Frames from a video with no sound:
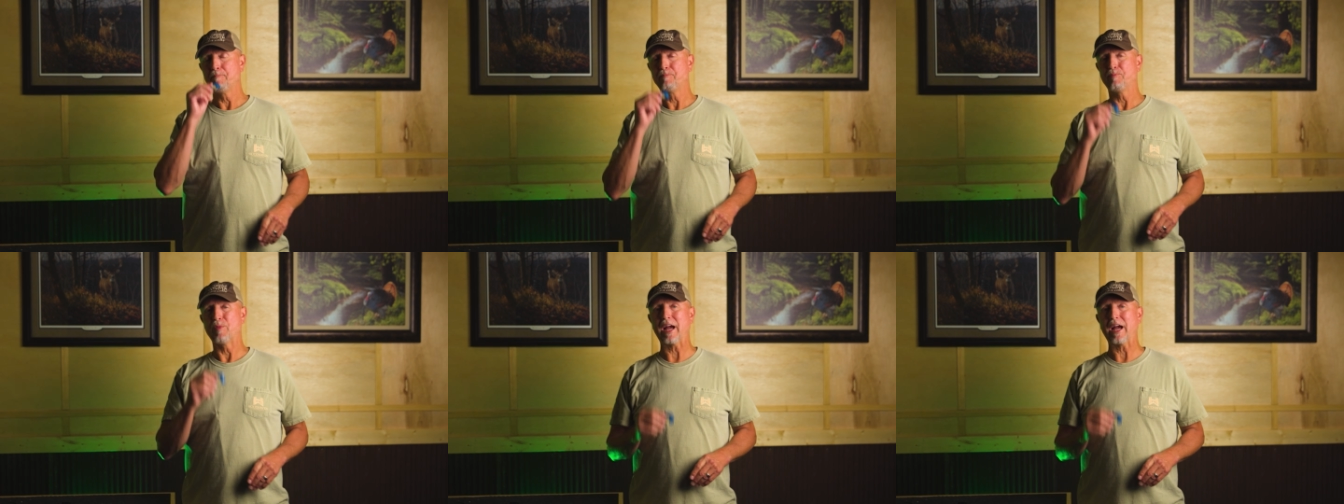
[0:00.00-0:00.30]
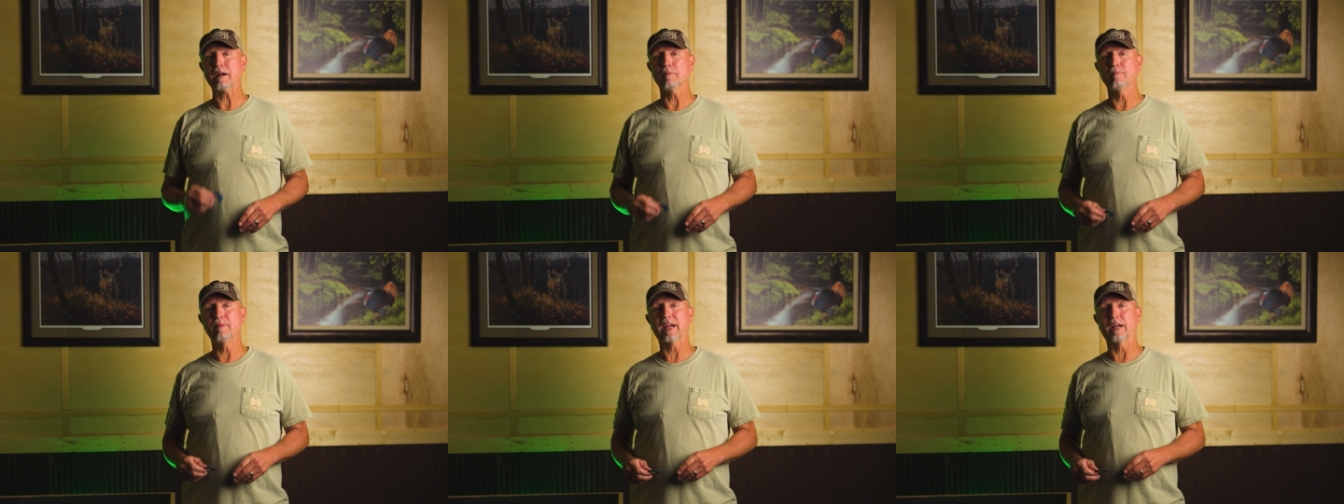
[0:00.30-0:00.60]

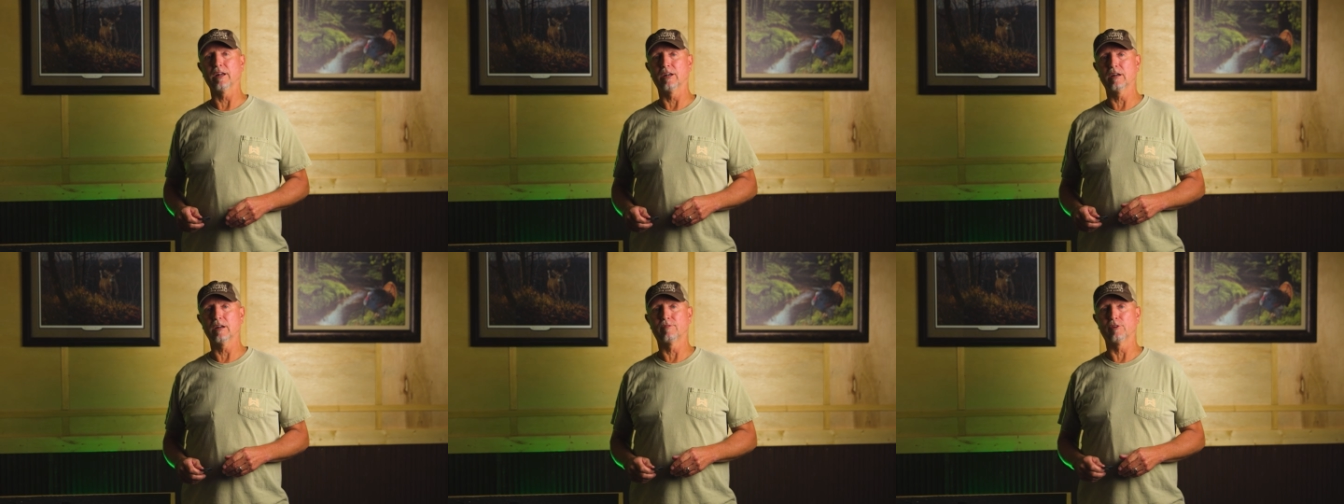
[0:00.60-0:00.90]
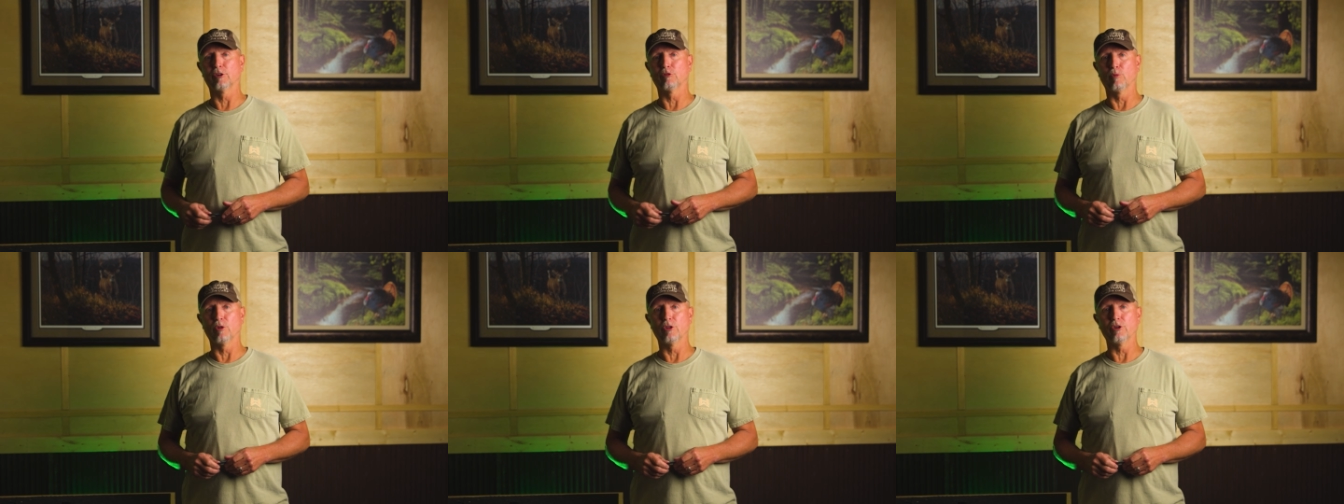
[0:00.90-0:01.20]
That can make a
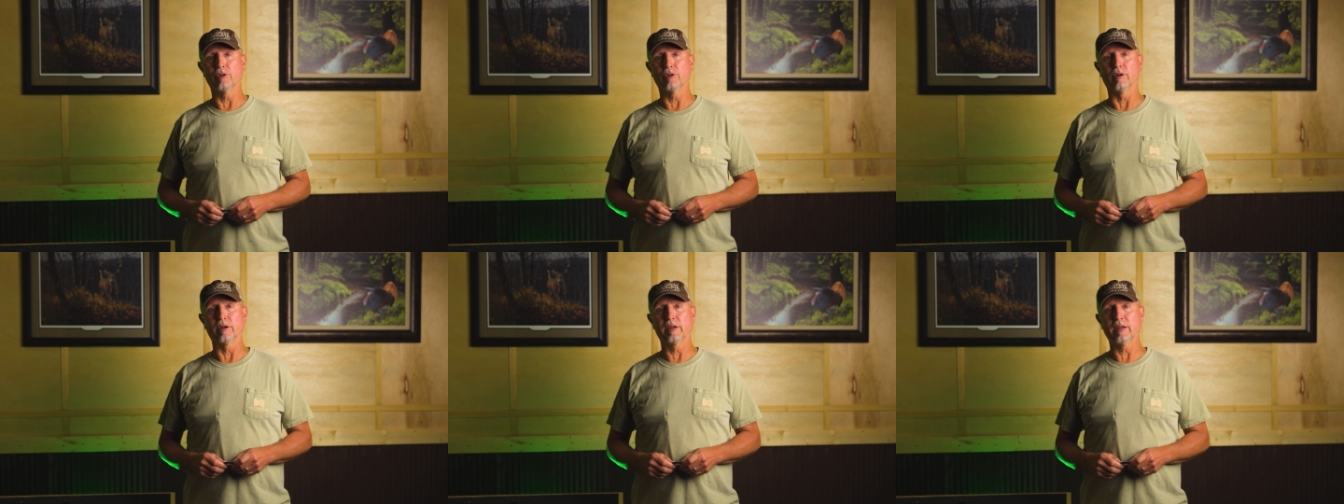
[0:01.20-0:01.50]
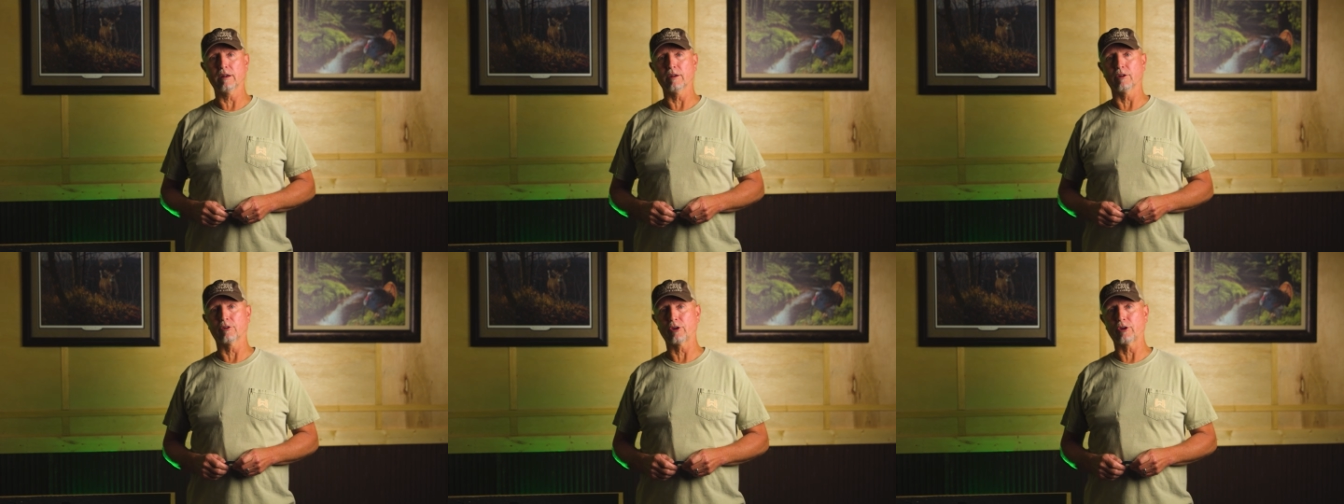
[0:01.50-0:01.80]
difference whether you're going to
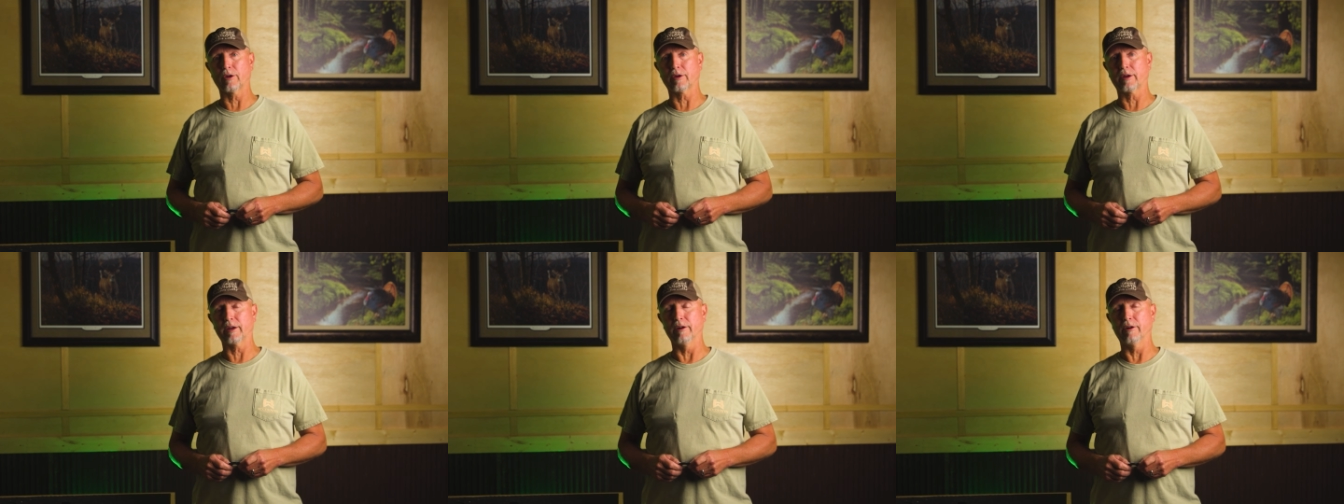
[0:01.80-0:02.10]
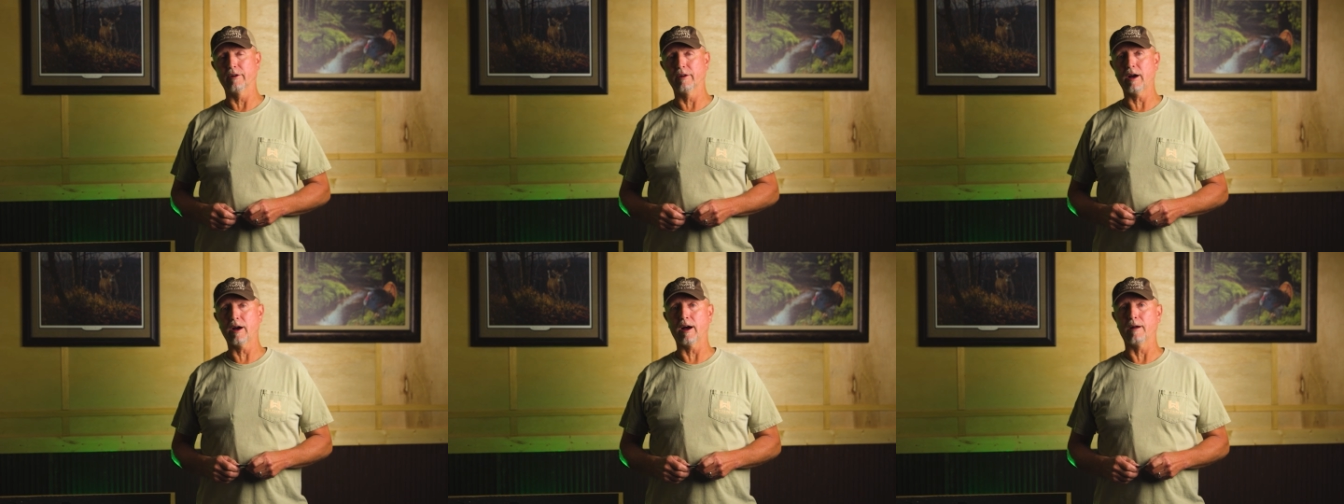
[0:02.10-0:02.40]
kill a turkey
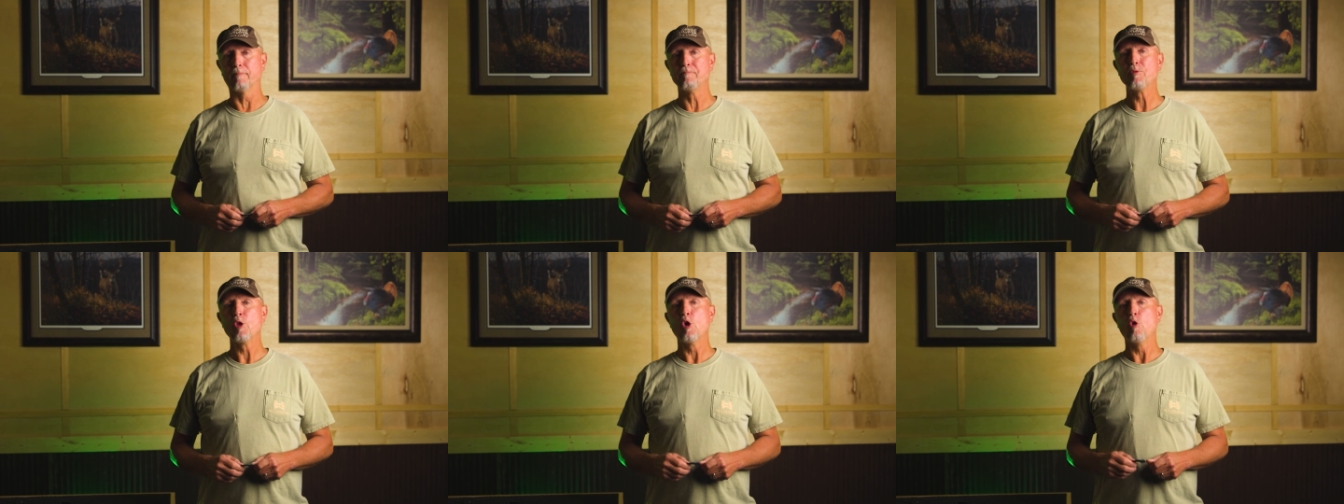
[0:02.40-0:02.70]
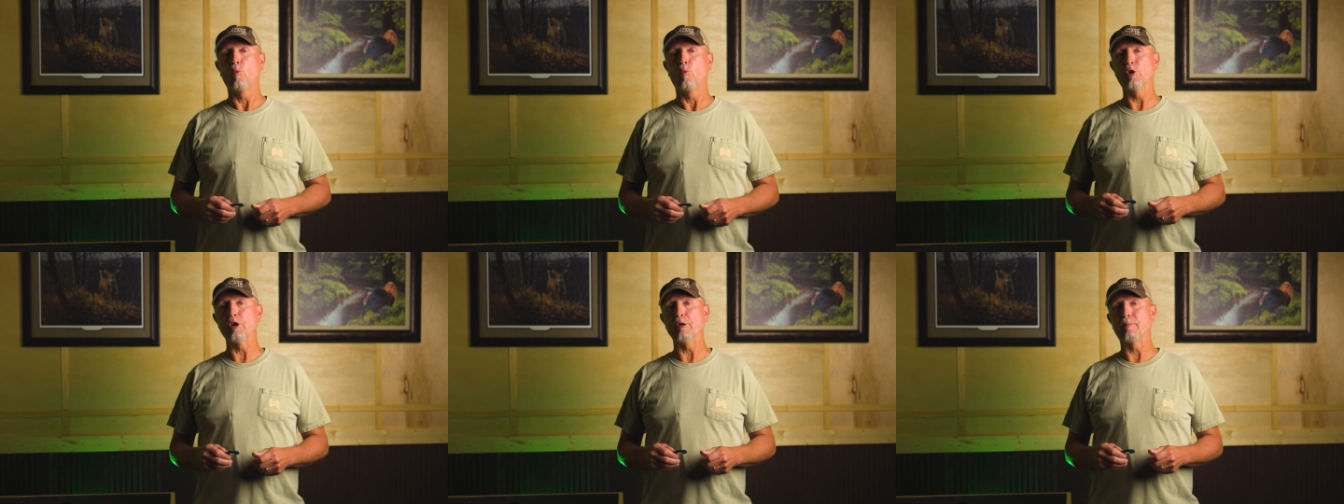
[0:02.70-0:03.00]
or not
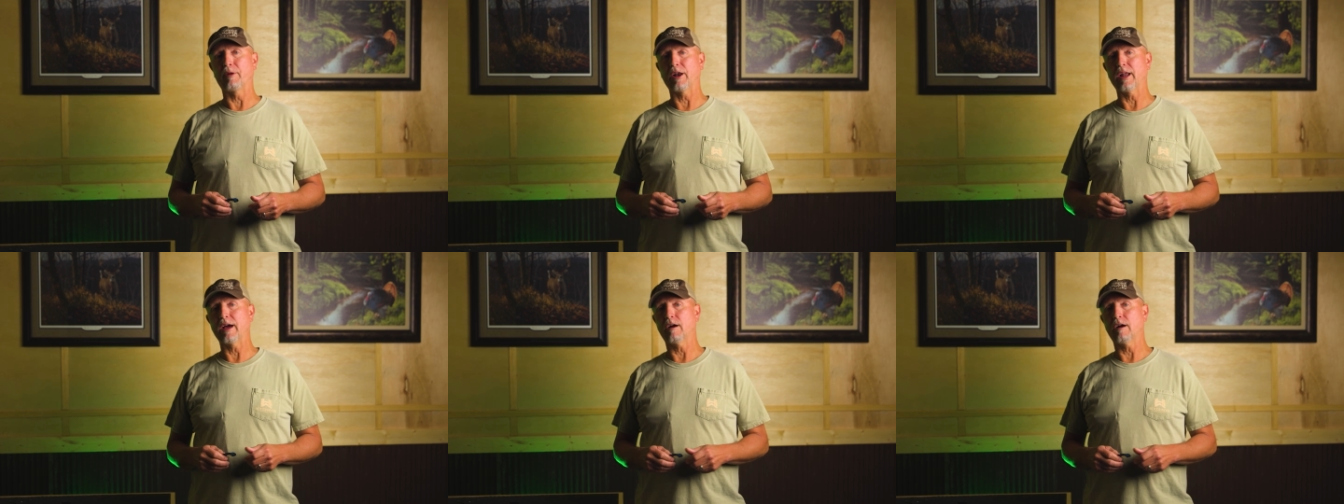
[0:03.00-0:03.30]
when you play